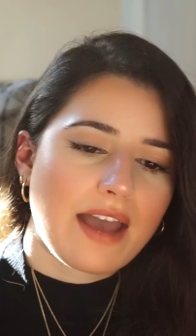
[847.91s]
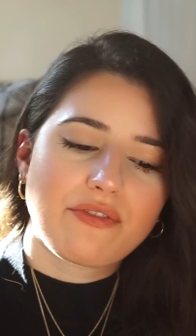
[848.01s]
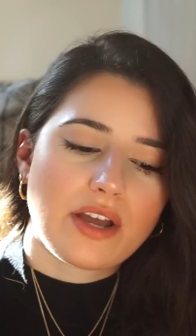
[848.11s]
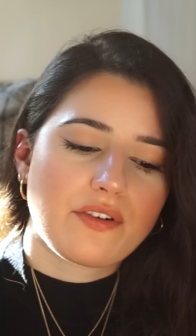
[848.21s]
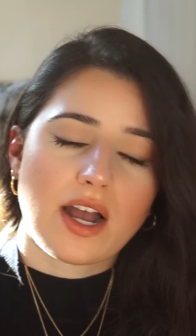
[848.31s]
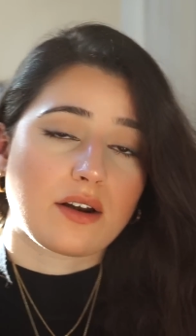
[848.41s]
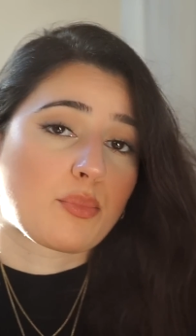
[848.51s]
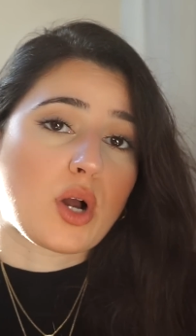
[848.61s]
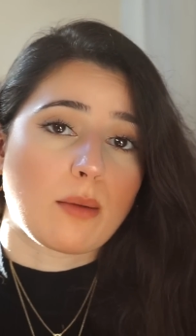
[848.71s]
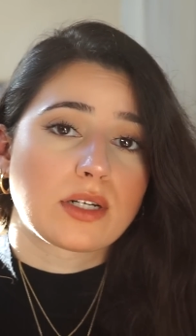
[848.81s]
I have never had a
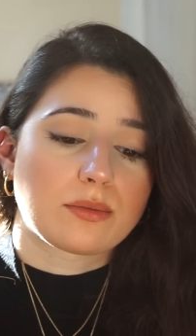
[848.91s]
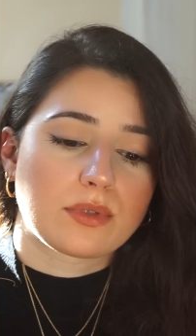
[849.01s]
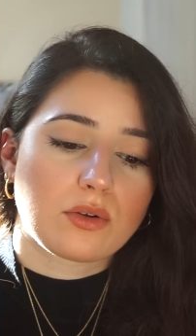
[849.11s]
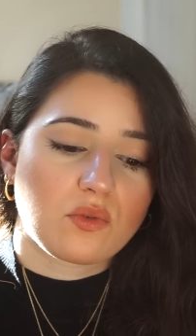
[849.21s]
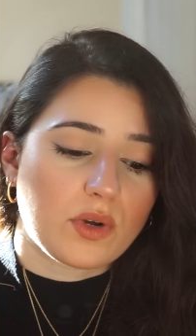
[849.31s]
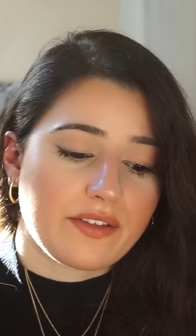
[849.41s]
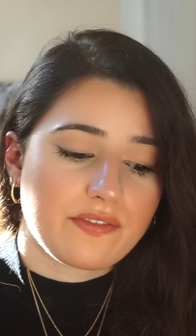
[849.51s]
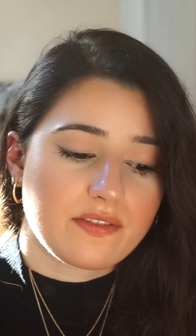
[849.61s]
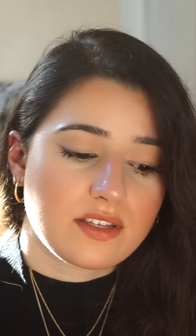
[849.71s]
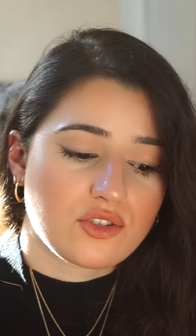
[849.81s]
problem
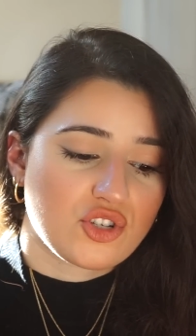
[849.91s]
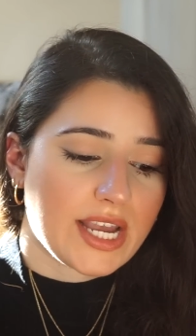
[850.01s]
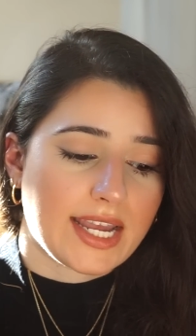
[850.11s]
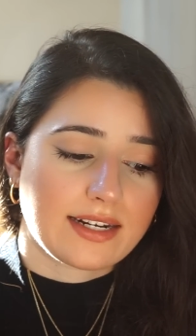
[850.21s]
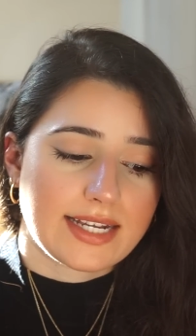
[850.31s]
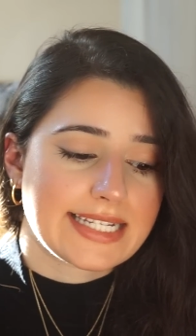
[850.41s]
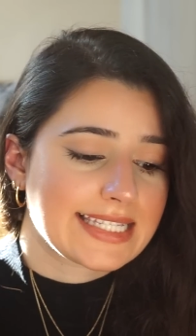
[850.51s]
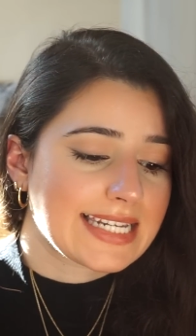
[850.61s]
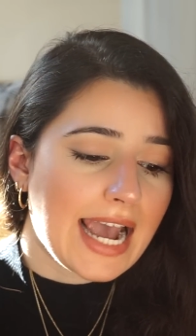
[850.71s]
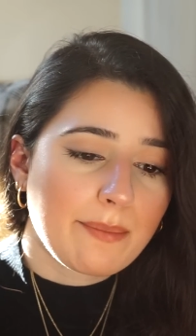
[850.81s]
with this chain like
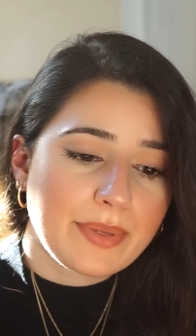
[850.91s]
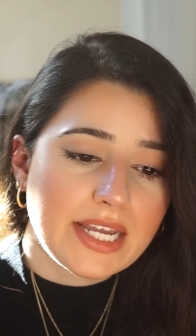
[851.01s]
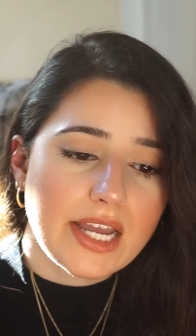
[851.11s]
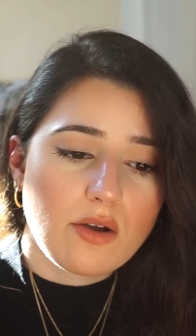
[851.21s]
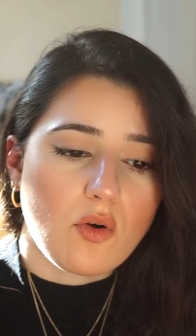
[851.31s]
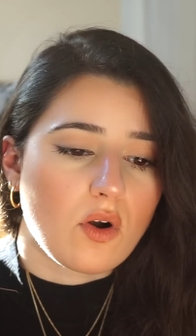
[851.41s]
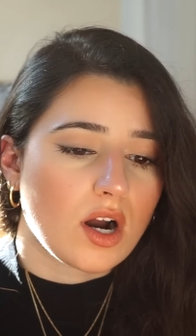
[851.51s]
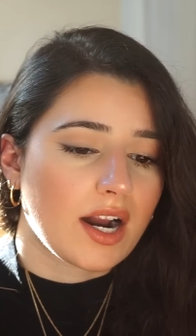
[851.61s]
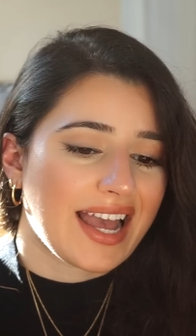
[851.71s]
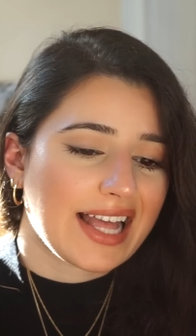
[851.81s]
snapping
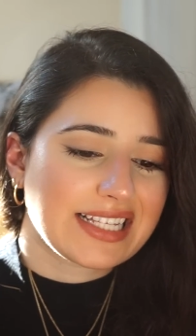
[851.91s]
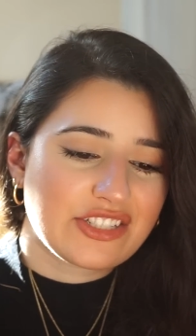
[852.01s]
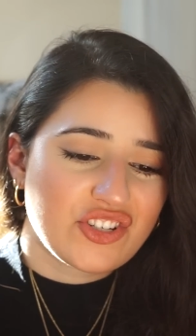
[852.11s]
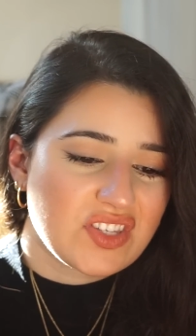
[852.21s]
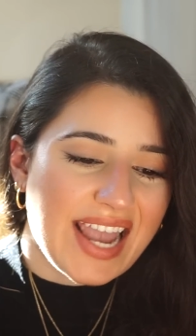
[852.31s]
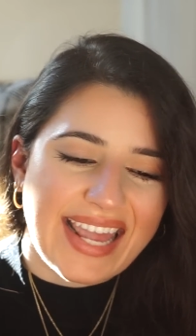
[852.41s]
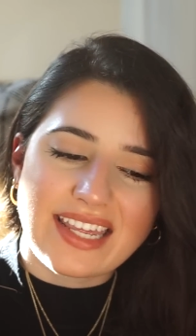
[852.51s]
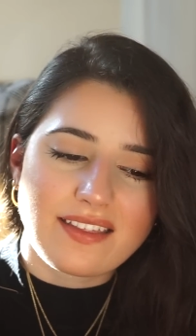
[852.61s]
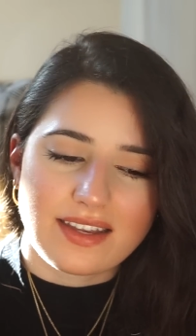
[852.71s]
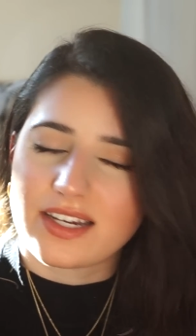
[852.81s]
or just
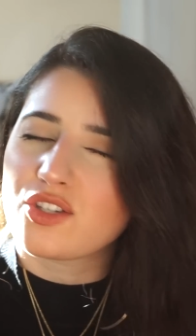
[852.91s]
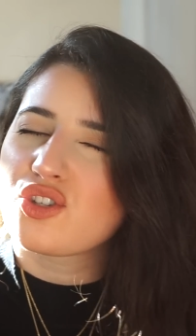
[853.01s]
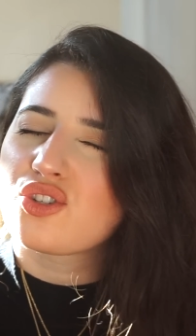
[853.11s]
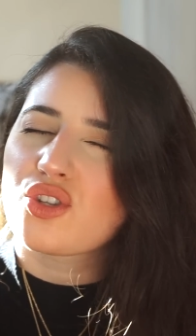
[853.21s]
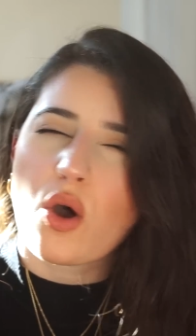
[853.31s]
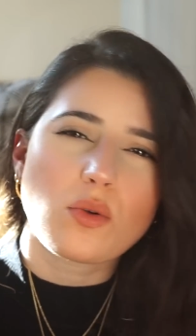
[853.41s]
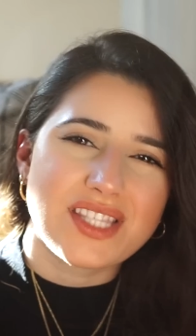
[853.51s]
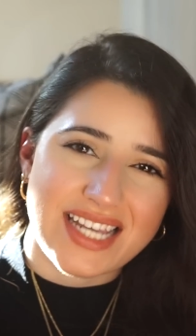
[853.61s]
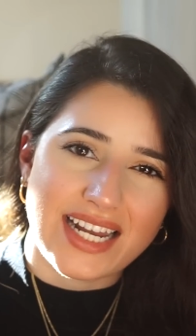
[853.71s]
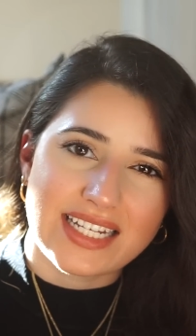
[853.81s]
anything. It is
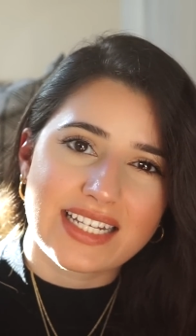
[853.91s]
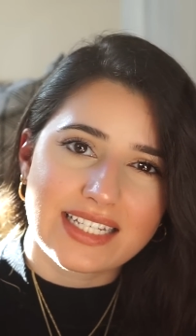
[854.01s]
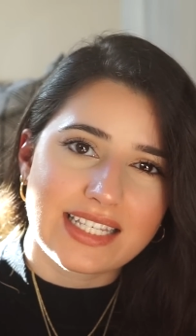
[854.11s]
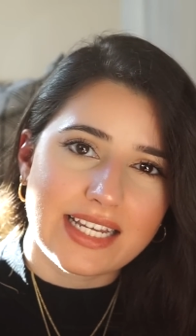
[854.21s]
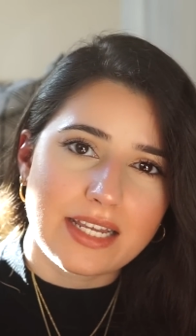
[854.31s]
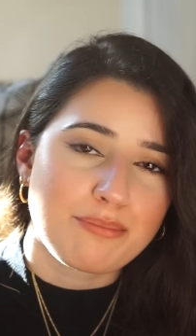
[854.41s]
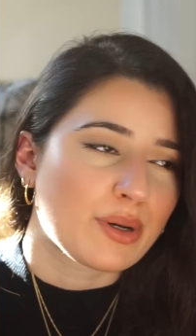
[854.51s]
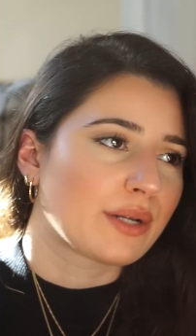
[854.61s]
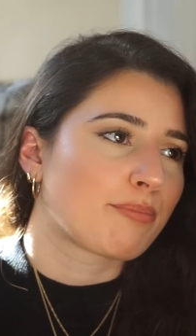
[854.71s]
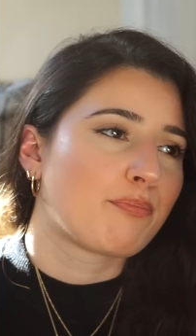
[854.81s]
so delicately
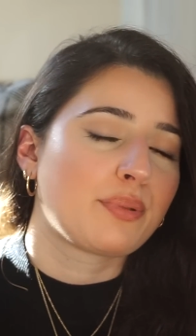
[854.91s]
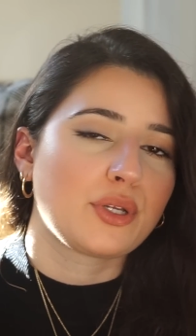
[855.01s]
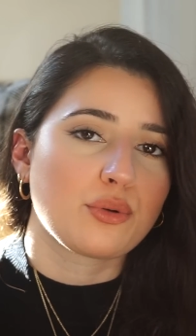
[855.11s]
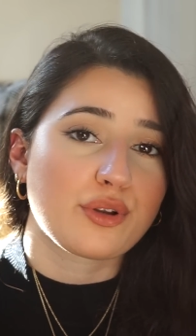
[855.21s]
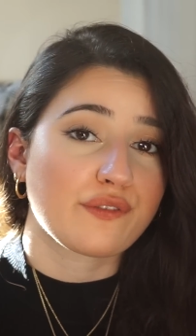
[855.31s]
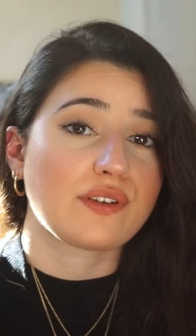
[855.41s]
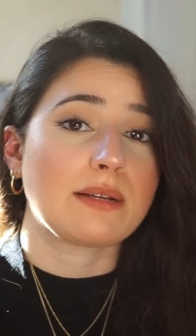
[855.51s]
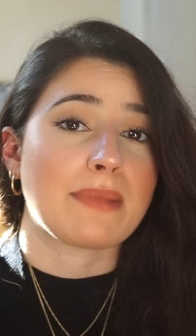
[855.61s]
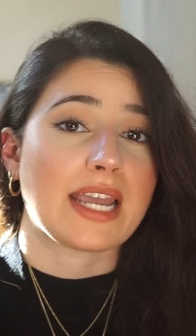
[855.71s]
but beautifully